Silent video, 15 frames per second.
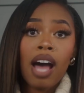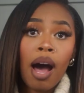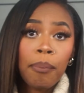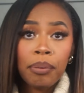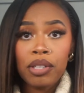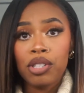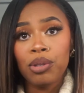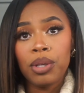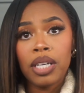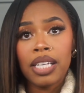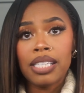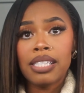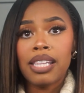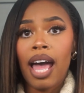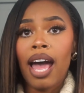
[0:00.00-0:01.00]

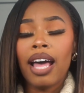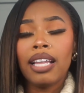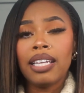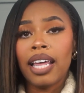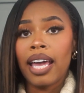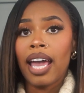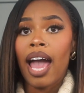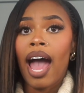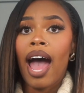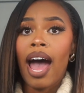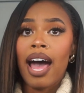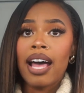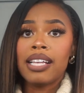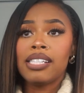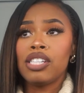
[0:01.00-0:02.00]
opportunities that LA
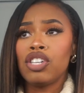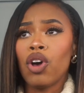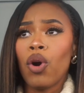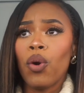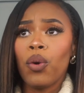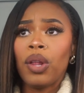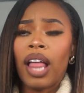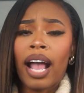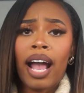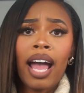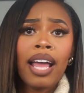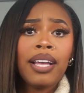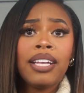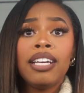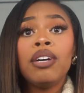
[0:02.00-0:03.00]
has. So like
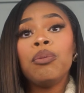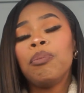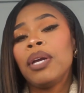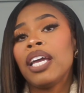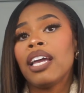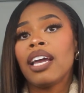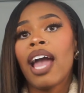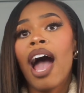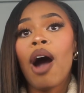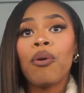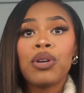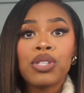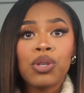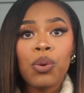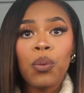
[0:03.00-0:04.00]
being
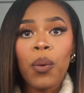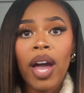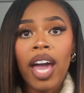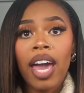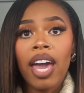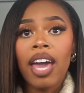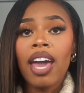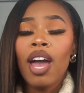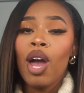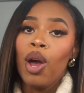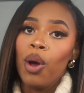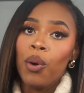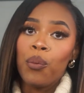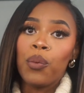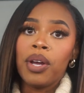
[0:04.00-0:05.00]
hours away
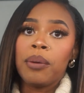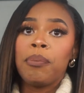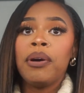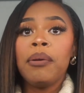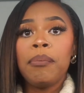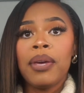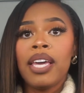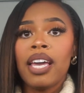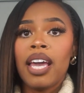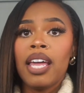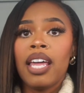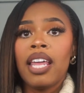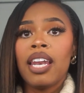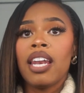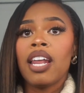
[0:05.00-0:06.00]
would put me
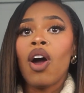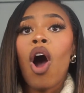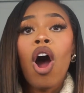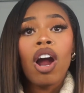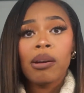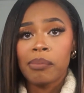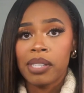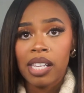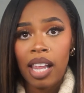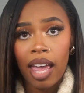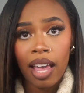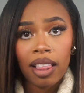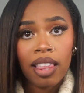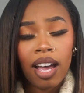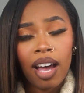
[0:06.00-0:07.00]
in arm's
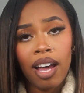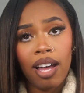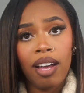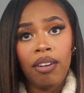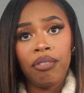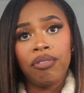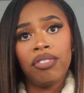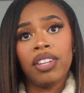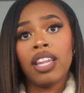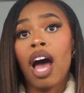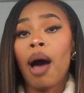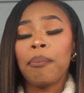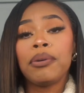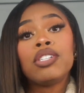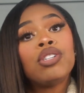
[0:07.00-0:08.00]
length of the
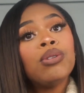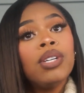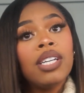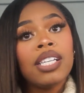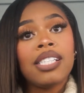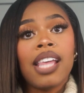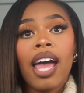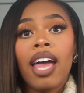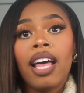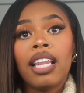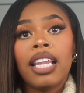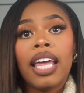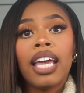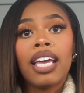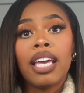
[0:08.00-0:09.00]
opportunities that
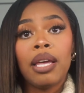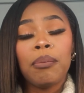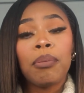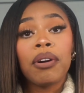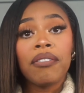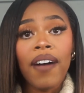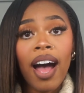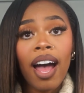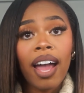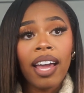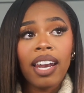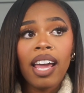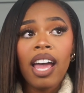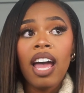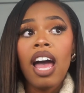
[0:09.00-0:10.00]
LA can provide.
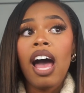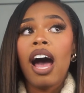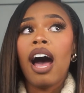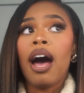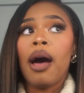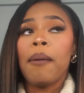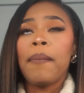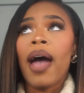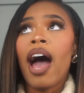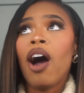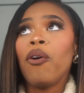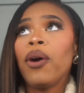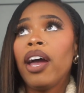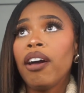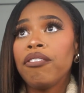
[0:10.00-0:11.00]

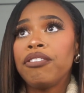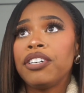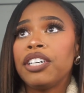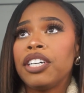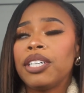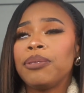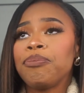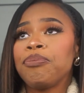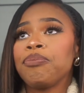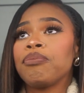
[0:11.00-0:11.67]
However,